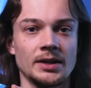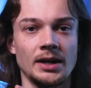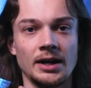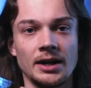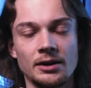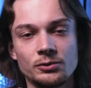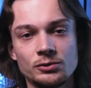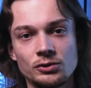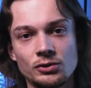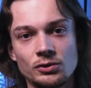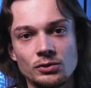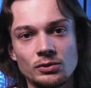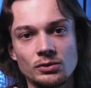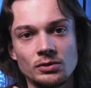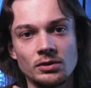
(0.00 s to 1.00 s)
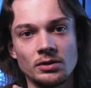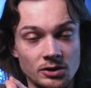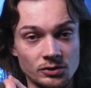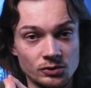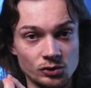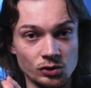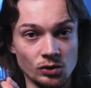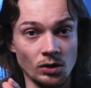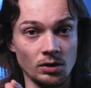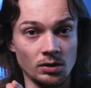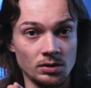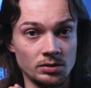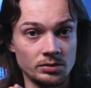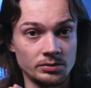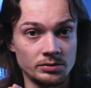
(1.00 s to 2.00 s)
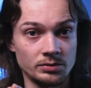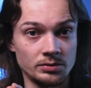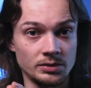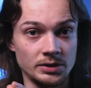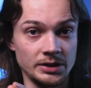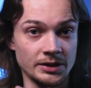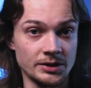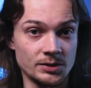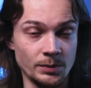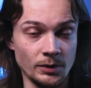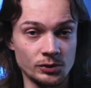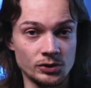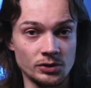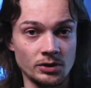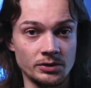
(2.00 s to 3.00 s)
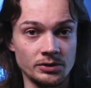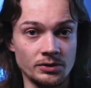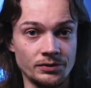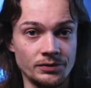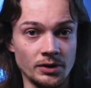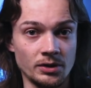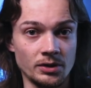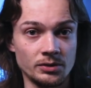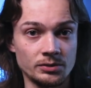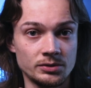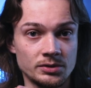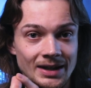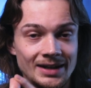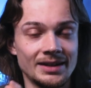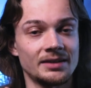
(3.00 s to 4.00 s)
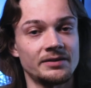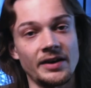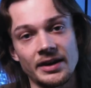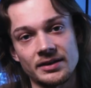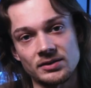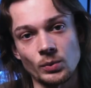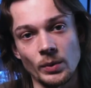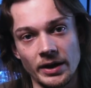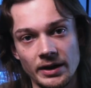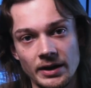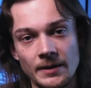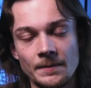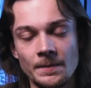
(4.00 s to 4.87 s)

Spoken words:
how to control the exposure on your photos in an advanced way.